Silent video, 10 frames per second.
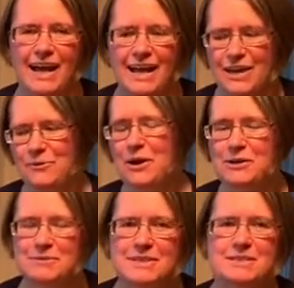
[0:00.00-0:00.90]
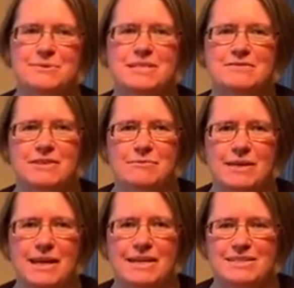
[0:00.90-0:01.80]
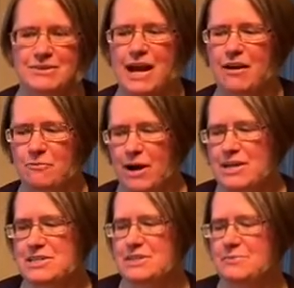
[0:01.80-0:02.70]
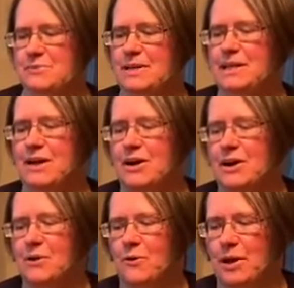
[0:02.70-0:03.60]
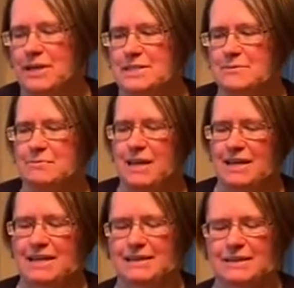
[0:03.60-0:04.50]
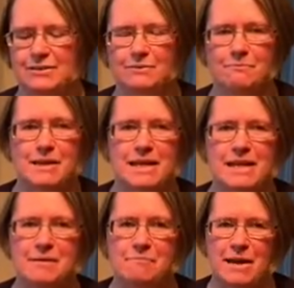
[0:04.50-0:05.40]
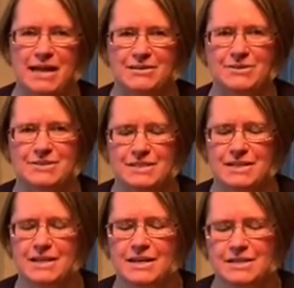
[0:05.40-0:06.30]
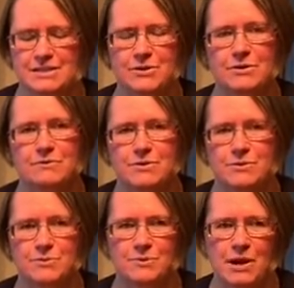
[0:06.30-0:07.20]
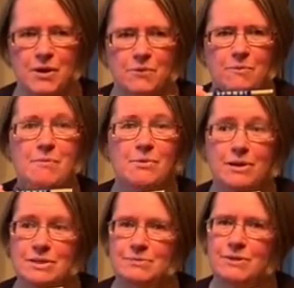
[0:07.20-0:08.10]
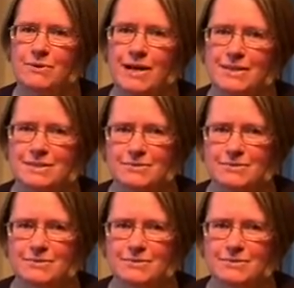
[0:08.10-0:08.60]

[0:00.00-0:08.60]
Hi, welcome to this week's VBS craft project. We are going to be making little mini banners. So if you remember, it's been a while since